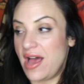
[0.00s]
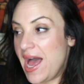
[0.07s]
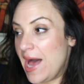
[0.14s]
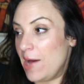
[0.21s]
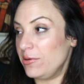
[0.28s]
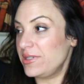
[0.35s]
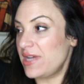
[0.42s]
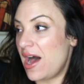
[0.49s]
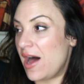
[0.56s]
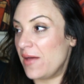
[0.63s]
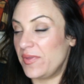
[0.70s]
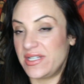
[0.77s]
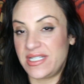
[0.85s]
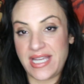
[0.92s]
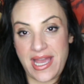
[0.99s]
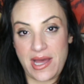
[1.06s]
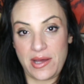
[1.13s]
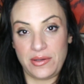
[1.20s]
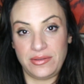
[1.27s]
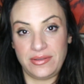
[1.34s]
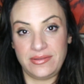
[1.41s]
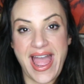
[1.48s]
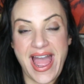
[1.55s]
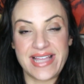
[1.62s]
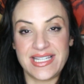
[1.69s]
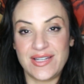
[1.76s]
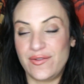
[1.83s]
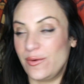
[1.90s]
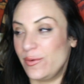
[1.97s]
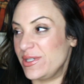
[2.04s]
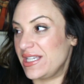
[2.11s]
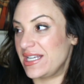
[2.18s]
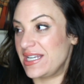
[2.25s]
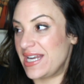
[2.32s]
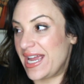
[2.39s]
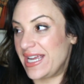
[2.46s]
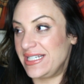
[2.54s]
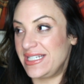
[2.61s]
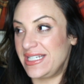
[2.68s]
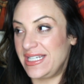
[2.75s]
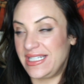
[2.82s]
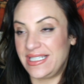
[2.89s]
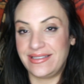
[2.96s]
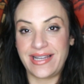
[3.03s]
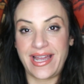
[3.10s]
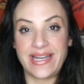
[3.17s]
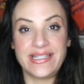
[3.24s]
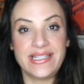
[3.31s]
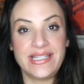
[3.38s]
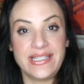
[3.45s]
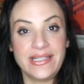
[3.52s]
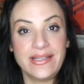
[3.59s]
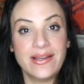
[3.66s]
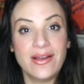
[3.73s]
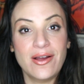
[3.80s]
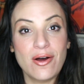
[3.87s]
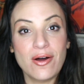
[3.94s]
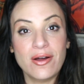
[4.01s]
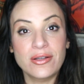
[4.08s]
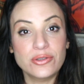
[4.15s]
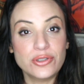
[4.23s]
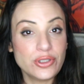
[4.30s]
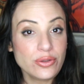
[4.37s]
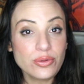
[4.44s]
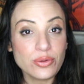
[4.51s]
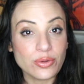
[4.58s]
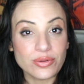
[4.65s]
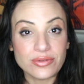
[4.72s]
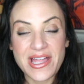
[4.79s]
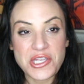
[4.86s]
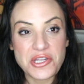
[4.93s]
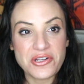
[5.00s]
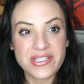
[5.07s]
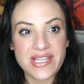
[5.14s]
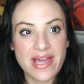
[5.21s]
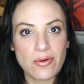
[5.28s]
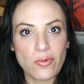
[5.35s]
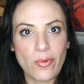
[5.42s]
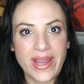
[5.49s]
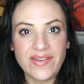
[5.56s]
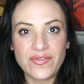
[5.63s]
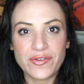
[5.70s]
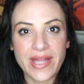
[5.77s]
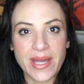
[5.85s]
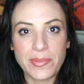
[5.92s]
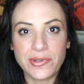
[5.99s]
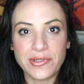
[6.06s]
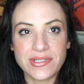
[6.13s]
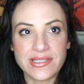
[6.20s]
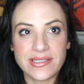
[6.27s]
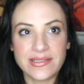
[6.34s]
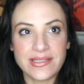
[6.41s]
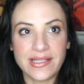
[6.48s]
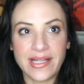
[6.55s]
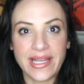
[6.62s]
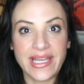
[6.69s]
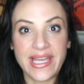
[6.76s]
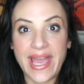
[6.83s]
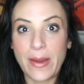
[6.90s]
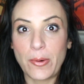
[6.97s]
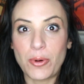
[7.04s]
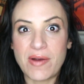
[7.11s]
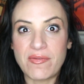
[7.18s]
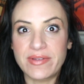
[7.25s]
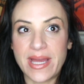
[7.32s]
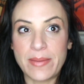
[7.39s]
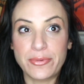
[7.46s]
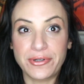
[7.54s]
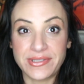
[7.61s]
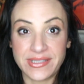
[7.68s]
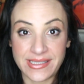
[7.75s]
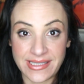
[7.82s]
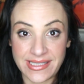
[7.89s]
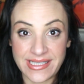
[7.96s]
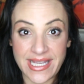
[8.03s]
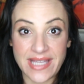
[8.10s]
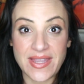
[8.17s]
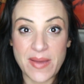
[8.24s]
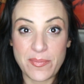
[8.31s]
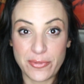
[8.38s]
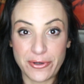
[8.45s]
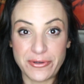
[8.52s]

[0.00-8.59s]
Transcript: out on the town as if it was 1990 too. And you just had to wait for that person to like get wherever that person said that